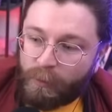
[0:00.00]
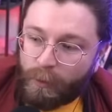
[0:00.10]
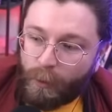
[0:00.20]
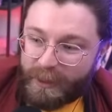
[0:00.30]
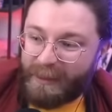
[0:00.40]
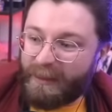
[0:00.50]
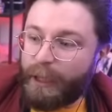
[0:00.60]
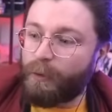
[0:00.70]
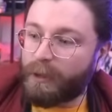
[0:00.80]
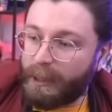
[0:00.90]
was
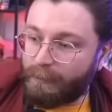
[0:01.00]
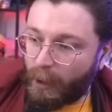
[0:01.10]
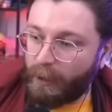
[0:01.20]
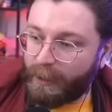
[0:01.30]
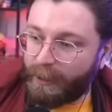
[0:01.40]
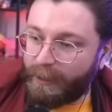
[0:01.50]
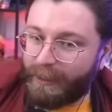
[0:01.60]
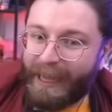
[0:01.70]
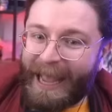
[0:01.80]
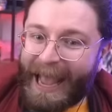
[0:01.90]
literally
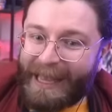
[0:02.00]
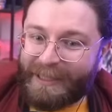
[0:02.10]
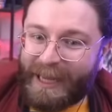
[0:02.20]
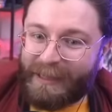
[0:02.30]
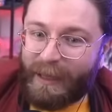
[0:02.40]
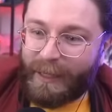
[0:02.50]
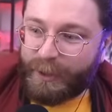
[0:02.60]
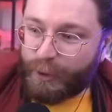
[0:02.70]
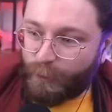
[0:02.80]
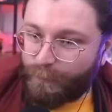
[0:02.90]
marketed as a like
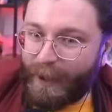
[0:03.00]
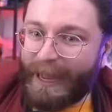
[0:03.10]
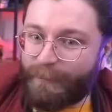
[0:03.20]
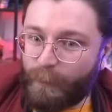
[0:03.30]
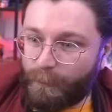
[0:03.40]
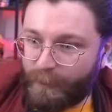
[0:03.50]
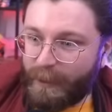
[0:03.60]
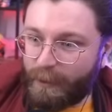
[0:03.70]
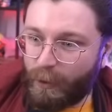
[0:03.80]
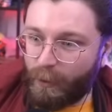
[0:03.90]
survival
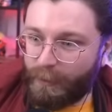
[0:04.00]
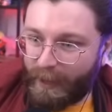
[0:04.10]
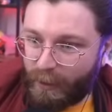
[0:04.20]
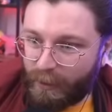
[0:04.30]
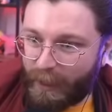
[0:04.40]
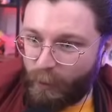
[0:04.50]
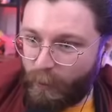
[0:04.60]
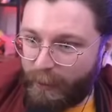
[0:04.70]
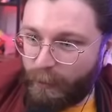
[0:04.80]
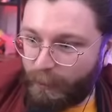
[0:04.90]
vehicle that could like
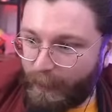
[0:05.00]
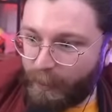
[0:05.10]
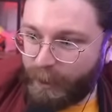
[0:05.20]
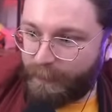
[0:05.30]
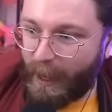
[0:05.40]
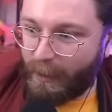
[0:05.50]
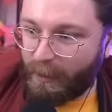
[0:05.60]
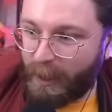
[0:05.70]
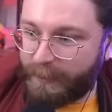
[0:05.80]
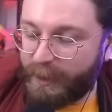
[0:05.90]
weather the
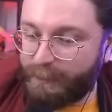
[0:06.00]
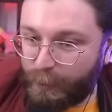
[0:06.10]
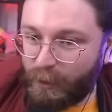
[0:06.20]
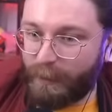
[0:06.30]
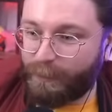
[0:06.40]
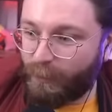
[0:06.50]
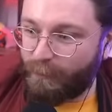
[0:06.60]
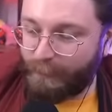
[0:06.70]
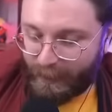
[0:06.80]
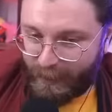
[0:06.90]
post-apocalypse. It's
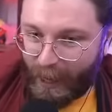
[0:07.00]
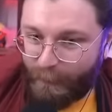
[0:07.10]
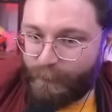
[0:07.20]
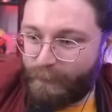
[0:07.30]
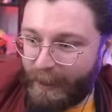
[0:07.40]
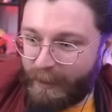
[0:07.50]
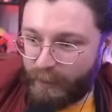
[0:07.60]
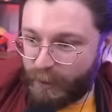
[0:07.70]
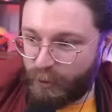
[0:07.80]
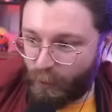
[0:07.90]
bulletproof, but God forbid
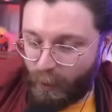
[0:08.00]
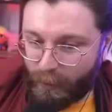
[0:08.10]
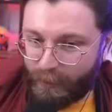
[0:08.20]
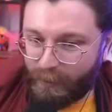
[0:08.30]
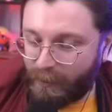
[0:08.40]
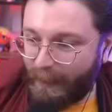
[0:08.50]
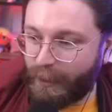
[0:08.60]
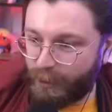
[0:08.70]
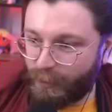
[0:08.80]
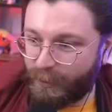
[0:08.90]
you squirt
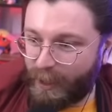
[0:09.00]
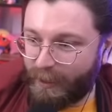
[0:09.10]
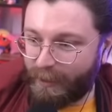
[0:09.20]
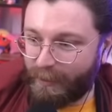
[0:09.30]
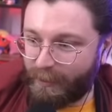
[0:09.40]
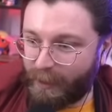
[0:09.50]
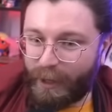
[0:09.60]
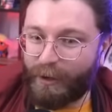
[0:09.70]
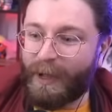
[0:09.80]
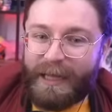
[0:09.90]
lemon juice on it. You
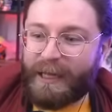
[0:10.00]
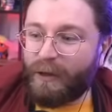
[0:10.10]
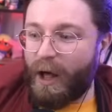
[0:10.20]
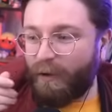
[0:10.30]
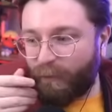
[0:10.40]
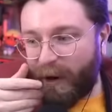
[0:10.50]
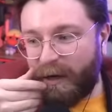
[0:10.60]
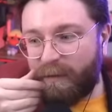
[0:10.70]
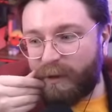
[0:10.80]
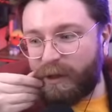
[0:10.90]
know, Elon
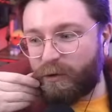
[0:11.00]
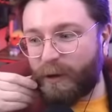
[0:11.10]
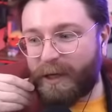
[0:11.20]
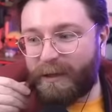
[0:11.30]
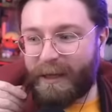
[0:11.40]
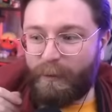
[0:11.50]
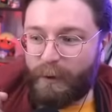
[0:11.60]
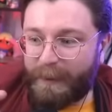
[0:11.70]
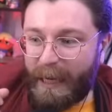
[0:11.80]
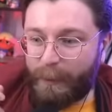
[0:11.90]
randomly tweeted that it
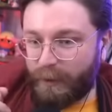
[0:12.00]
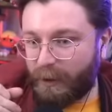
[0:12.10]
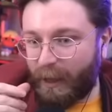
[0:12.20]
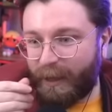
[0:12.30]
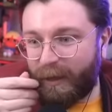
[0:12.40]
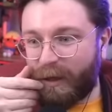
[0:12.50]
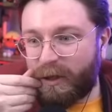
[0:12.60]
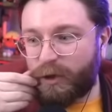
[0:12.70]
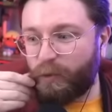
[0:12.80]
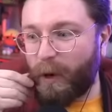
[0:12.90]
would be able to like
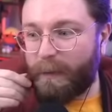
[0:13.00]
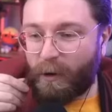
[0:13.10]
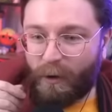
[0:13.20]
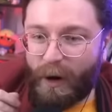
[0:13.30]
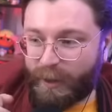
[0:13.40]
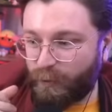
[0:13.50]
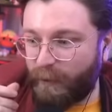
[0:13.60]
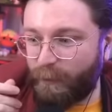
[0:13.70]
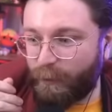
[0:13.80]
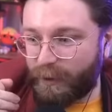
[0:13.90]
swim across
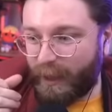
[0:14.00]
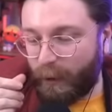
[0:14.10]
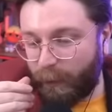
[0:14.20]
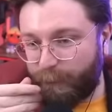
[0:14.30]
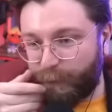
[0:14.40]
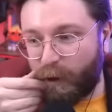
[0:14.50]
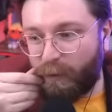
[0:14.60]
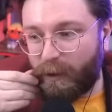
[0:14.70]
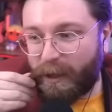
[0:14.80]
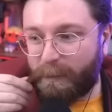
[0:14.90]
rivers, like it would
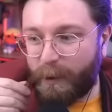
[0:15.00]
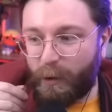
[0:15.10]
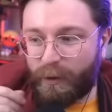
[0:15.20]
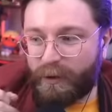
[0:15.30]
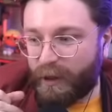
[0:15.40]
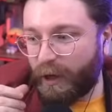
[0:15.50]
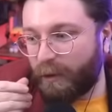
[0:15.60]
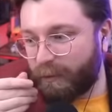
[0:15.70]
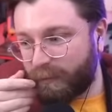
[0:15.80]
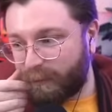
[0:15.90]
float like a boat, you
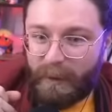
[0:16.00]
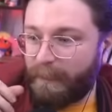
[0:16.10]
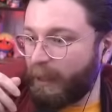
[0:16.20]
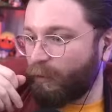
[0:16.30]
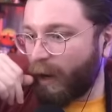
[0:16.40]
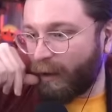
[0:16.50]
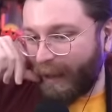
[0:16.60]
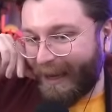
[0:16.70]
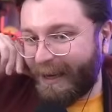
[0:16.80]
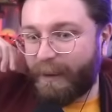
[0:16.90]
know? Meanwhile,
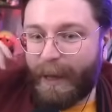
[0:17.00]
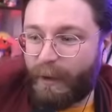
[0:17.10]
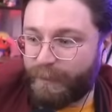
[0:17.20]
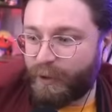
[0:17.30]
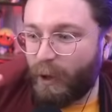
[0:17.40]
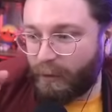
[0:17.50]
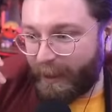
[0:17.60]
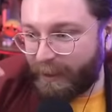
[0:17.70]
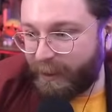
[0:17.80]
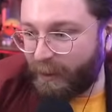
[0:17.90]
any amount of salt
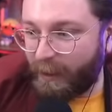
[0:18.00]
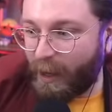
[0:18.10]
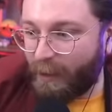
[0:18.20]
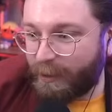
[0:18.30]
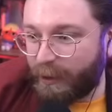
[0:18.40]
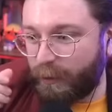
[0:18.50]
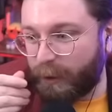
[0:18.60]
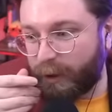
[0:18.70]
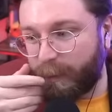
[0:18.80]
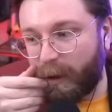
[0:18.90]
instantly causes it to
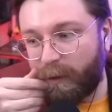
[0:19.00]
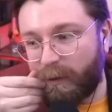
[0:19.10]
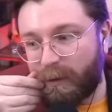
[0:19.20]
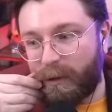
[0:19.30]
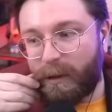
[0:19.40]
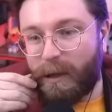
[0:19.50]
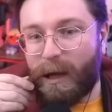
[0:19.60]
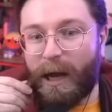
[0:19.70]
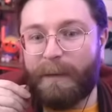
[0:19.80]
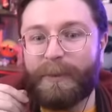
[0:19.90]
explode.
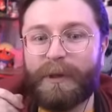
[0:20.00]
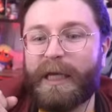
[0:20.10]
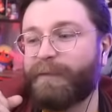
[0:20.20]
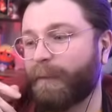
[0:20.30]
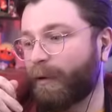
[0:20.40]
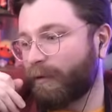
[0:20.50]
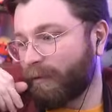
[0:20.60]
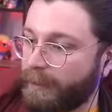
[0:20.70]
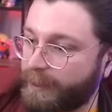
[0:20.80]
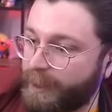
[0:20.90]
Unbelievable.
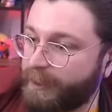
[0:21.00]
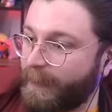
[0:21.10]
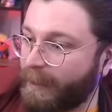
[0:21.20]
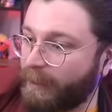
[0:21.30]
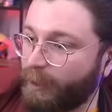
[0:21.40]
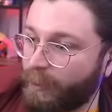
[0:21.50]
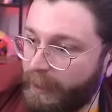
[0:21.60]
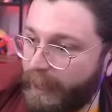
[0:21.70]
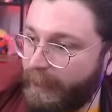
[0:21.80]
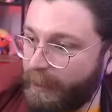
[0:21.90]
Does this make
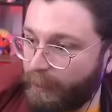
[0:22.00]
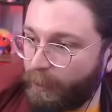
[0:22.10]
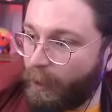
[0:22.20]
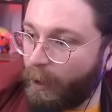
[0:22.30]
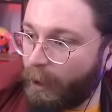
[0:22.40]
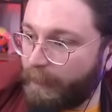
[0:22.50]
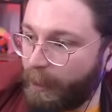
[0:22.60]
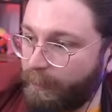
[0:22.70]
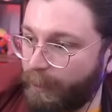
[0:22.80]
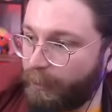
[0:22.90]
literally any other car a
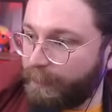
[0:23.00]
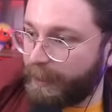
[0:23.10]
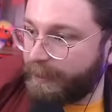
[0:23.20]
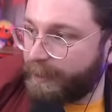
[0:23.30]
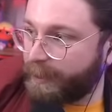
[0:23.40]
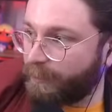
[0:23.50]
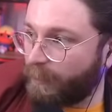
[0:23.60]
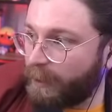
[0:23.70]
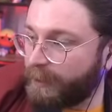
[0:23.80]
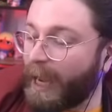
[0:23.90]
better boat because it doesn't
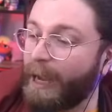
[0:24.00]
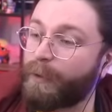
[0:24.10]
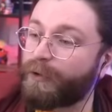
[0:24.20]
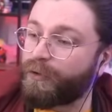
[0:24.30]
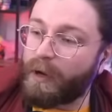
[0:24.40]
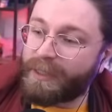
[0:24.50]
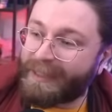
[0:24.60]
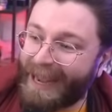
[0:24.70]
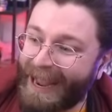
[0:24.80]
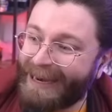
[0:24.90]
rust? I would trust
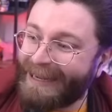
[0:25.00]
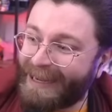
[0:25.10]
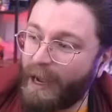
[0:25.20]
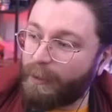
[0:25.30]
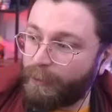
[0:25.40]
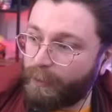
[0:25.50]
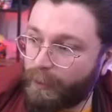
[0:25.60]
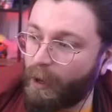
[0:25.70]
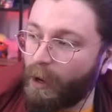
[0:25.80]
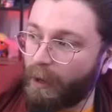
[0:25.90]
any other
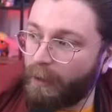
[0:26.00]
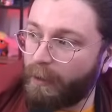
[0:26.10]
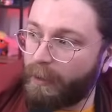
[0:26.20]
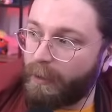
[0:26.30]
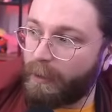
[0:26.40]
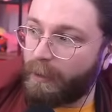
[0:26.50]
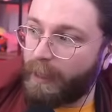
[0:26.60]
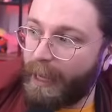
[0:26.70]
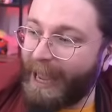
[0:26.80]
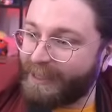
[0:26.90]
car
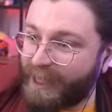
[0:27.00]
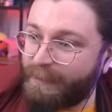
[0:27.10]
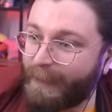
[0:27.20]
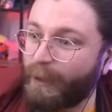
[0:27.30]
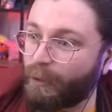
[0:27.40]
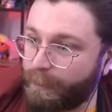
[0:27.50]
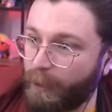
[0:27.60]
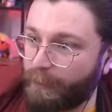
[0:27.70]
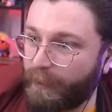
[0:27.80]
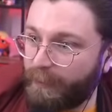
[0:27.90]
as a better
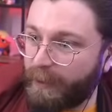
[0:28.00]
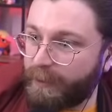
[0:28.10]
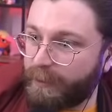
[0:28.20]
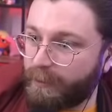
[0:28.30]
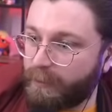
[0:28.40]
boat than this.